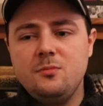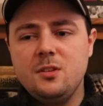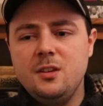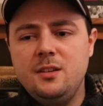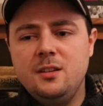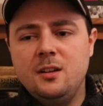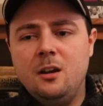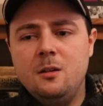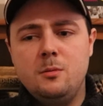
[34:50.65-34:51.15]

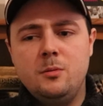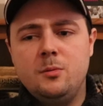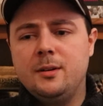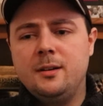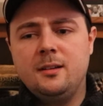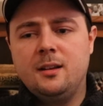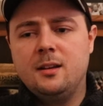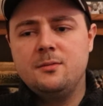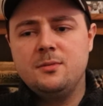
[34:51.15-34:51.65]
you know, Obi-Wan,
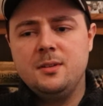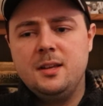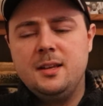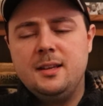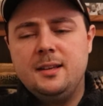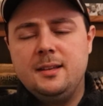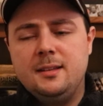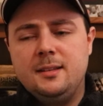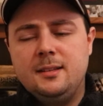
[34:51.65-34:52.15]
and kind of,
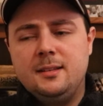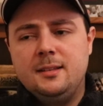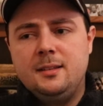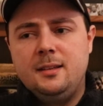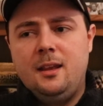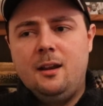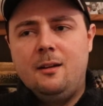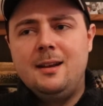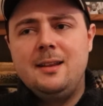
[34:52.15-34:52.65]

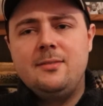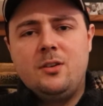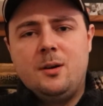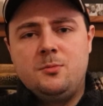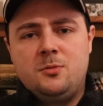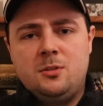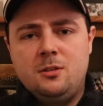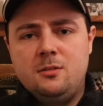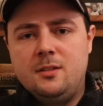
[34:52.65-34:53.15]
you know, live
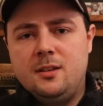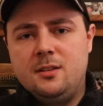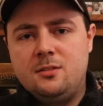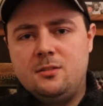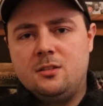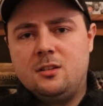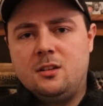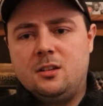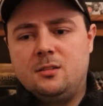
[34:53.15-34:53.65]
up to this